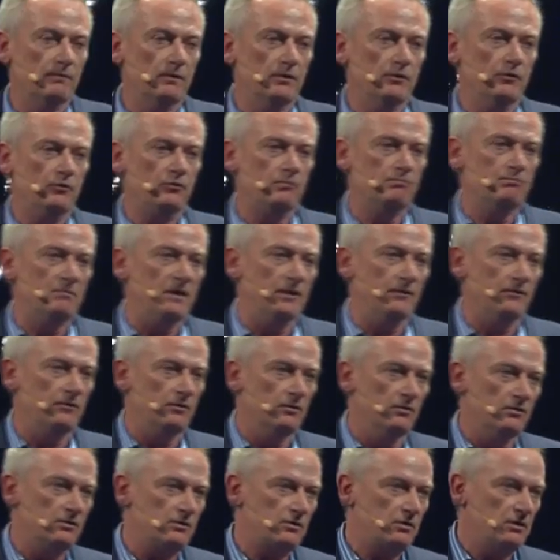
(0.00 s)
Revolution meant
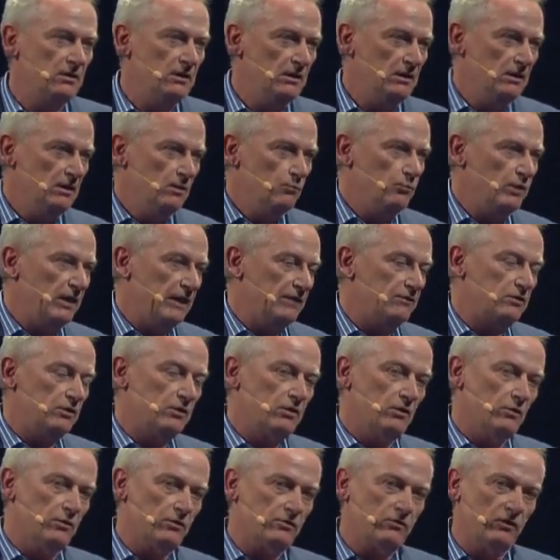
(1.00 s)
that we had to
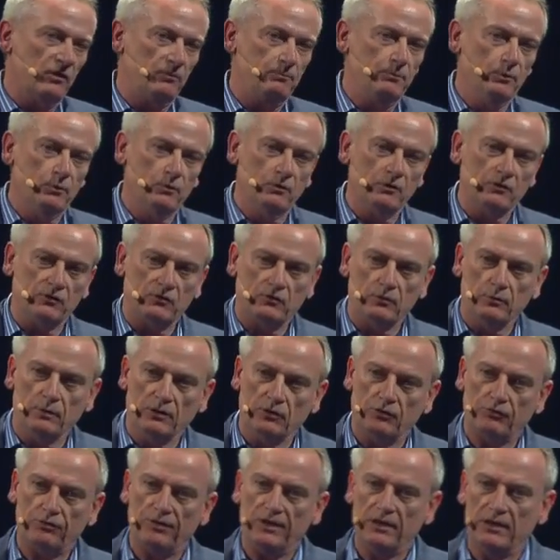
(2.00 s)
go across borders
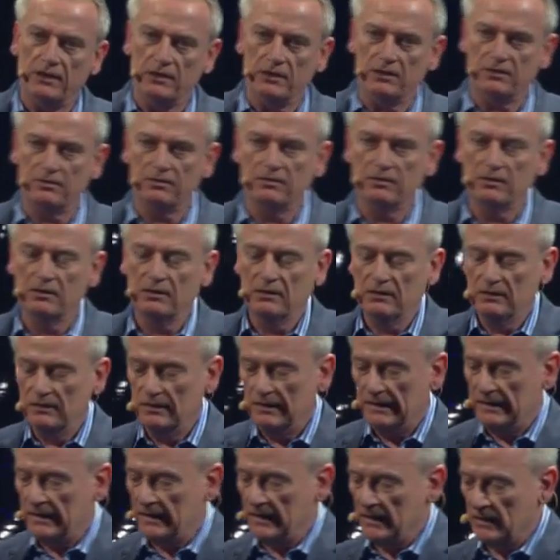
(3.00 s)
doing trade,
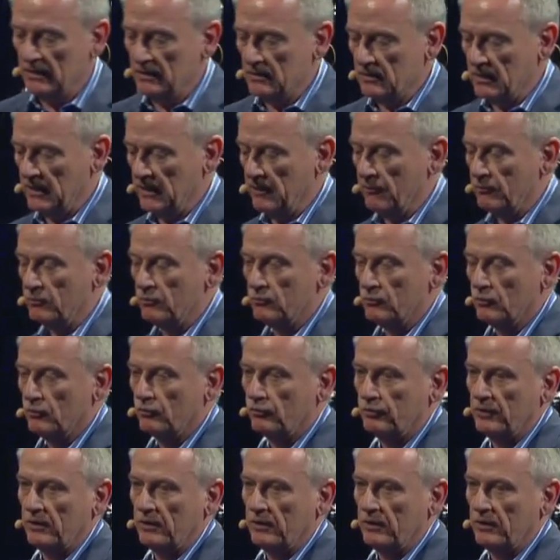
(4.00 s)
and how could you